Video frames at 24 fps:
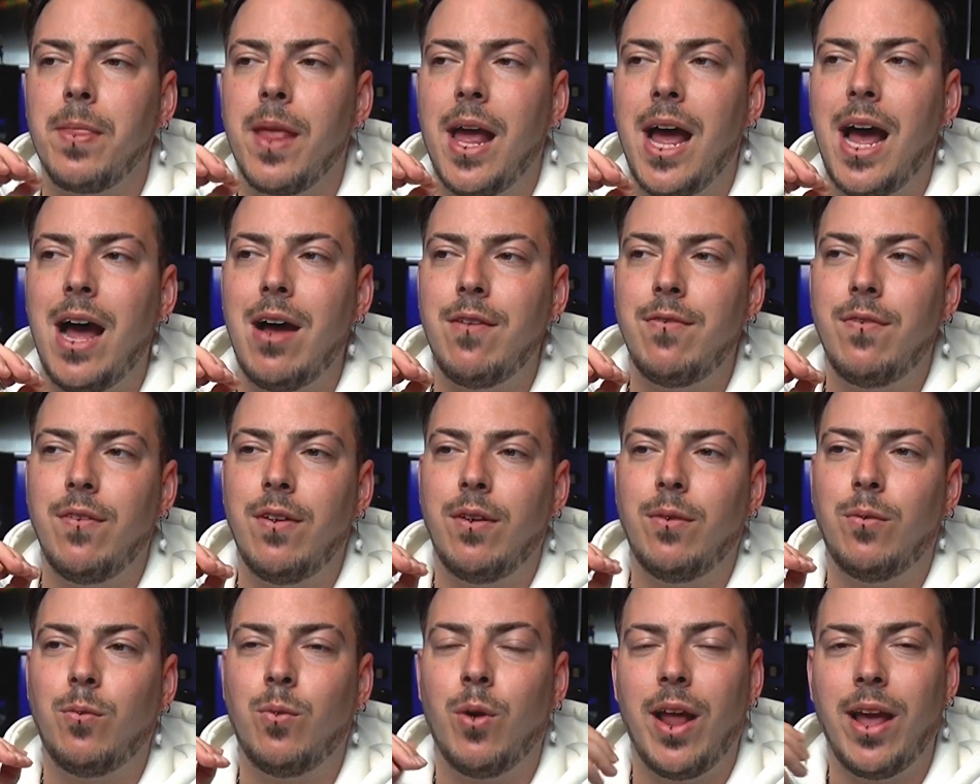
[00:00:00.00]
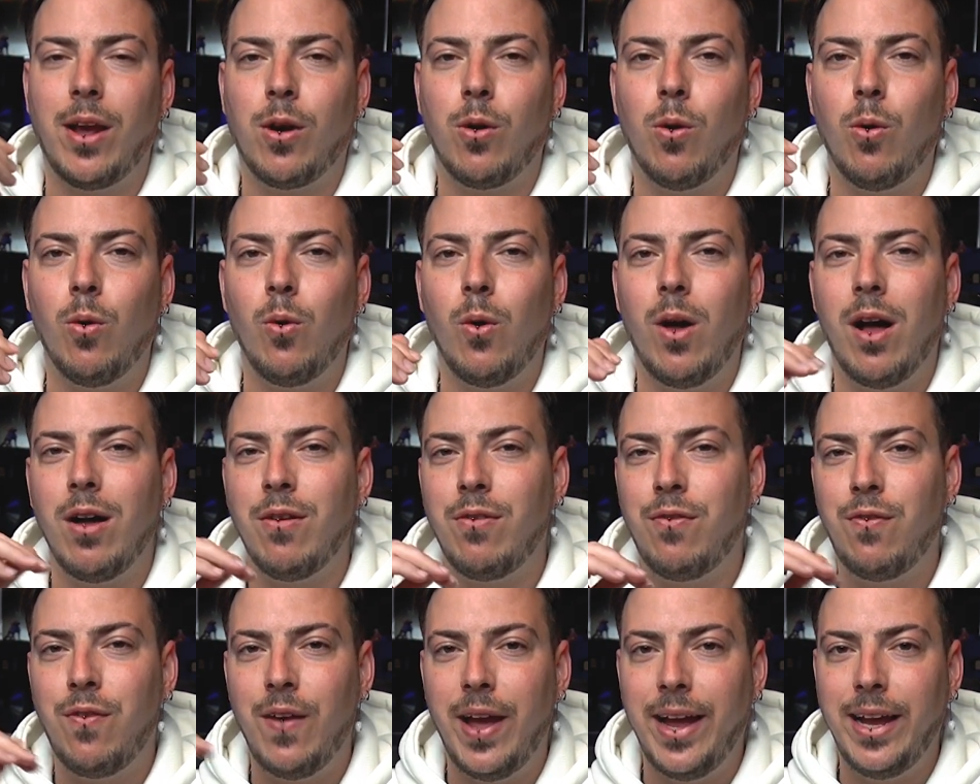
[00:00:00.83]
have what I call a
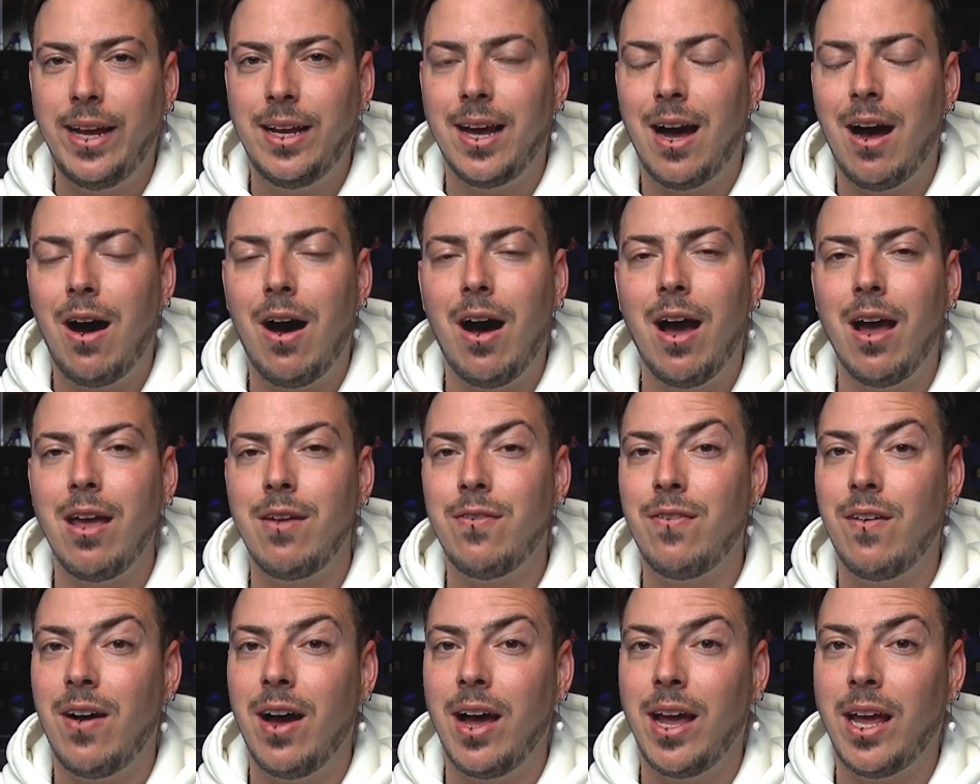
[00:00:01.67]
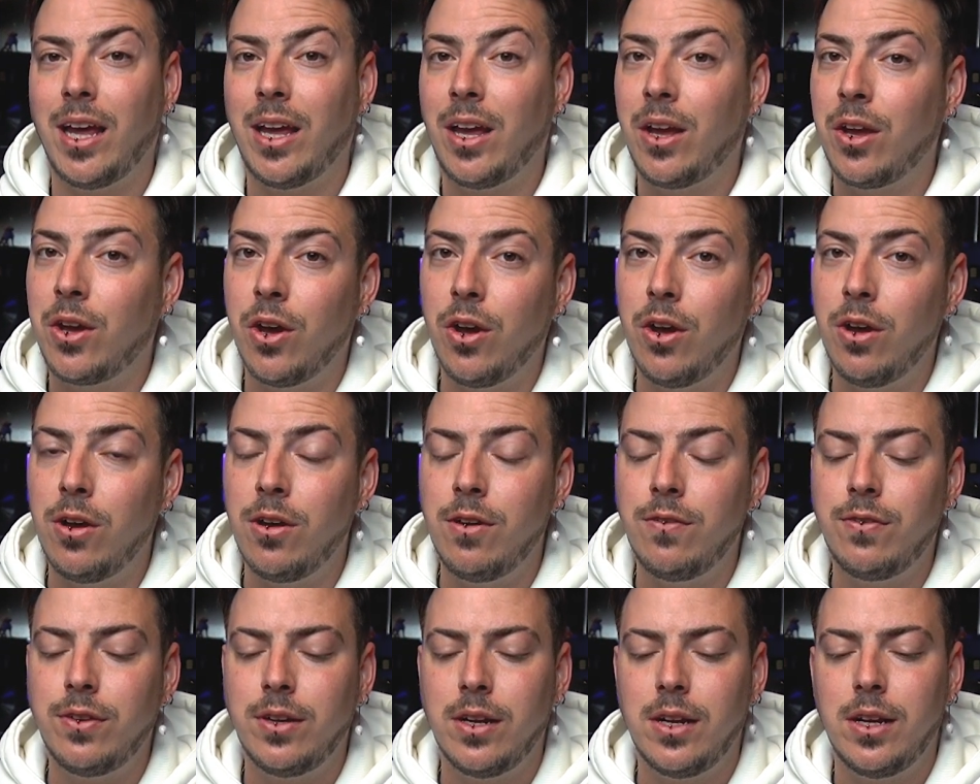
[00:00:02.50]
fake hi-fi
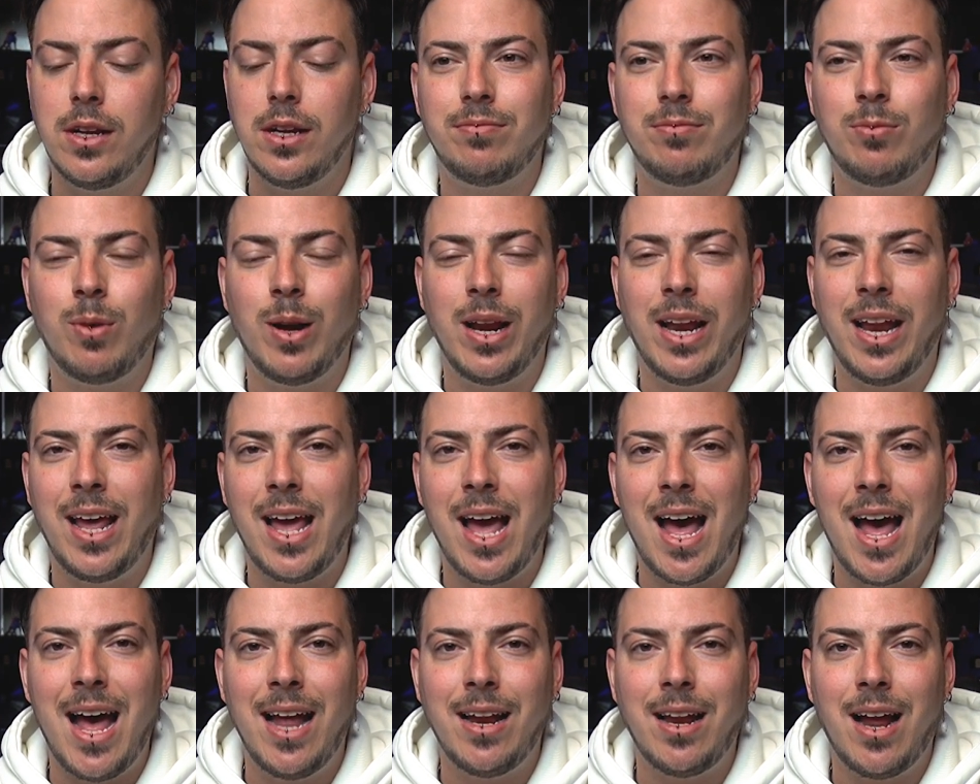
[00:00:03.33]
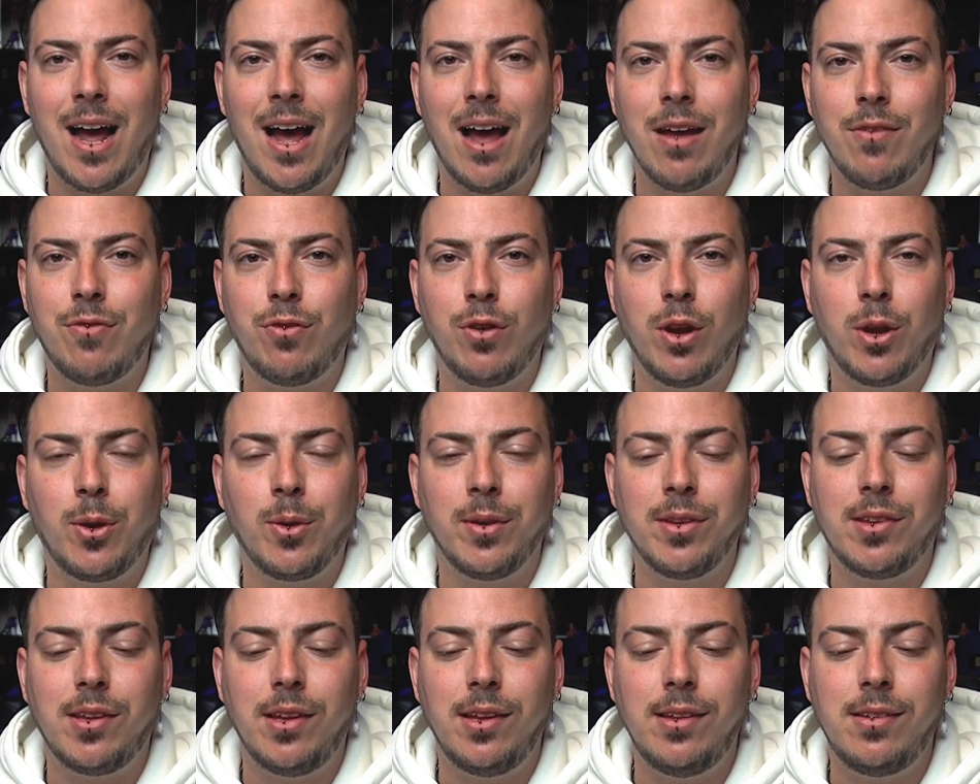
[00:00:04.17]
curve where they add high
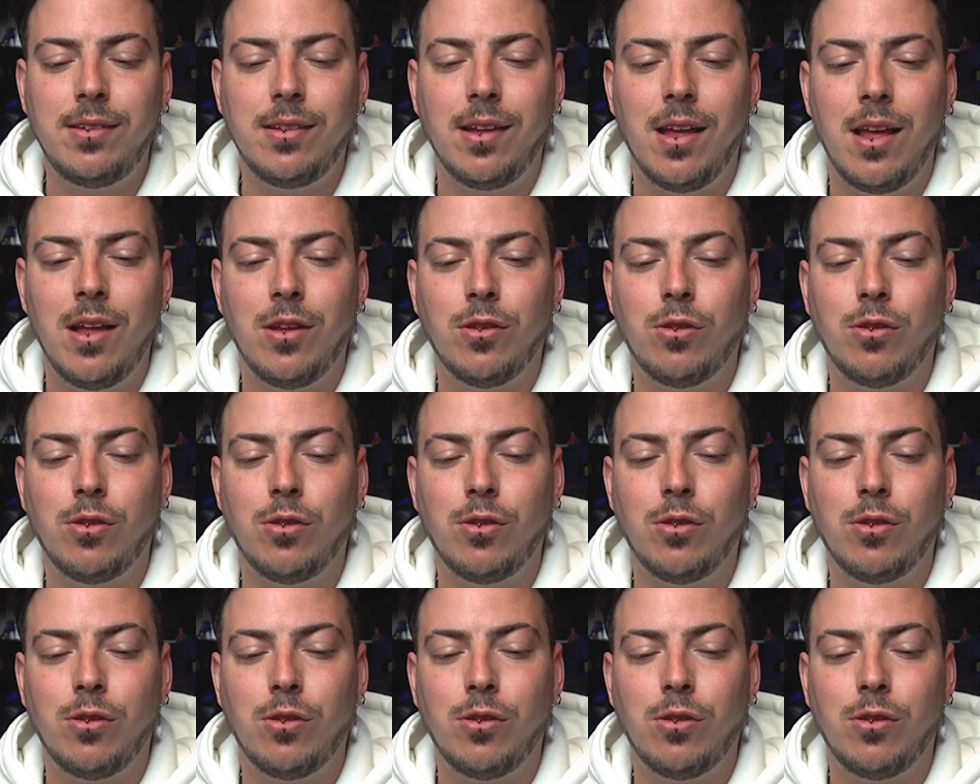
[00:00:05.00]
frequencies.